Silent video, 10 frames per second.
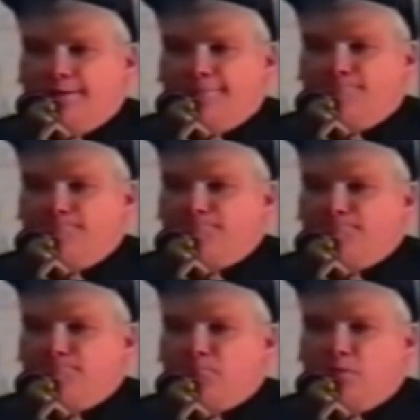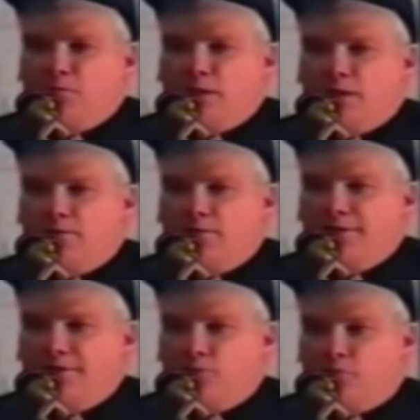Uh,
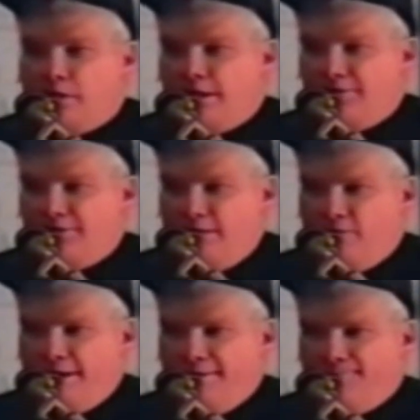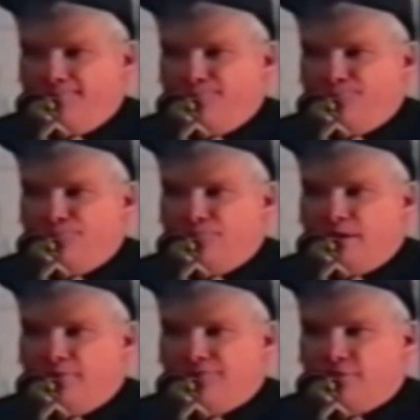well, it didn't work out that way.
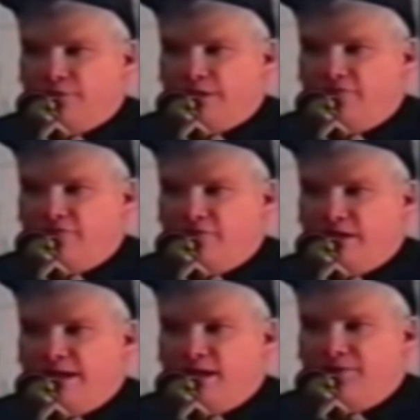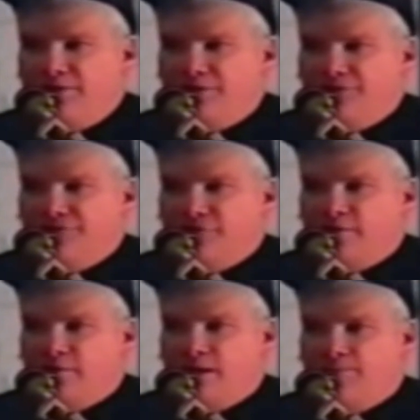I was to later find out that these
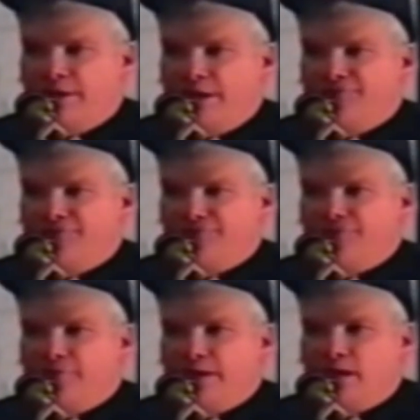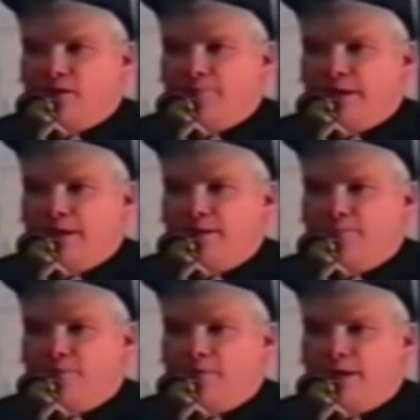underground bases are now being
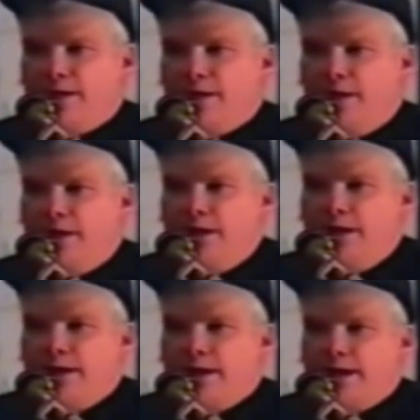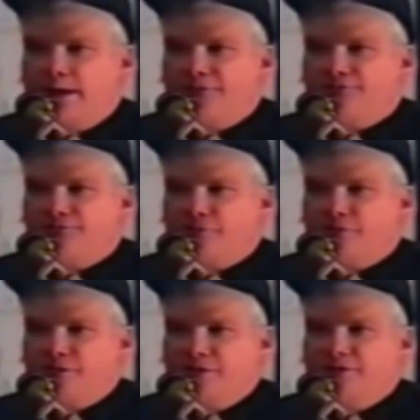employed as
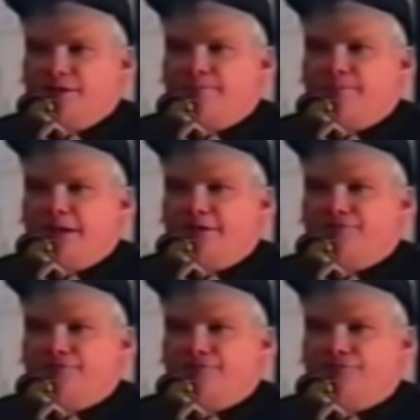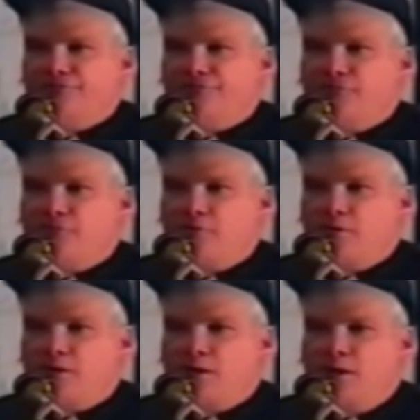strategic bases
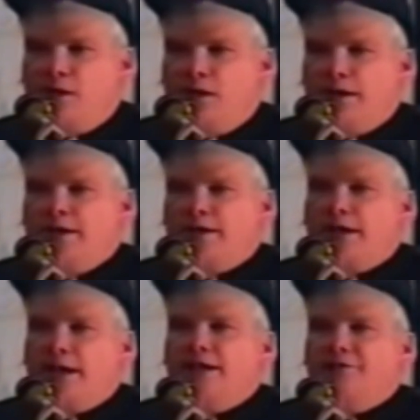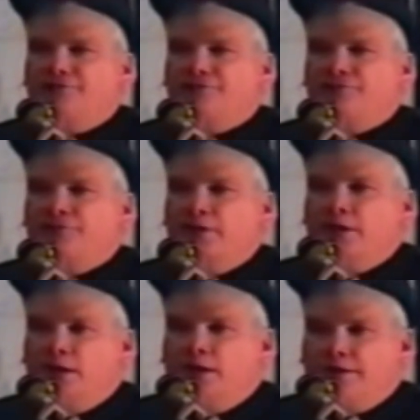for, in case
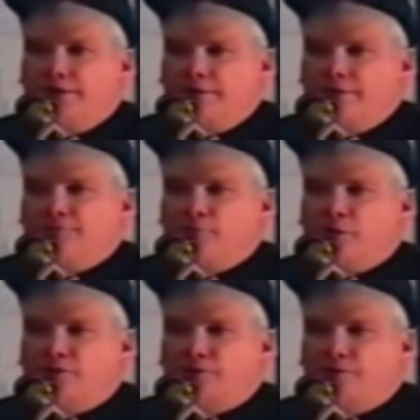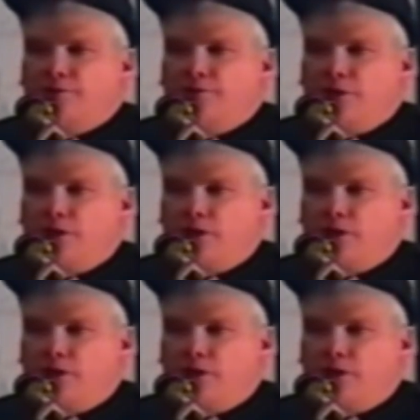there is martial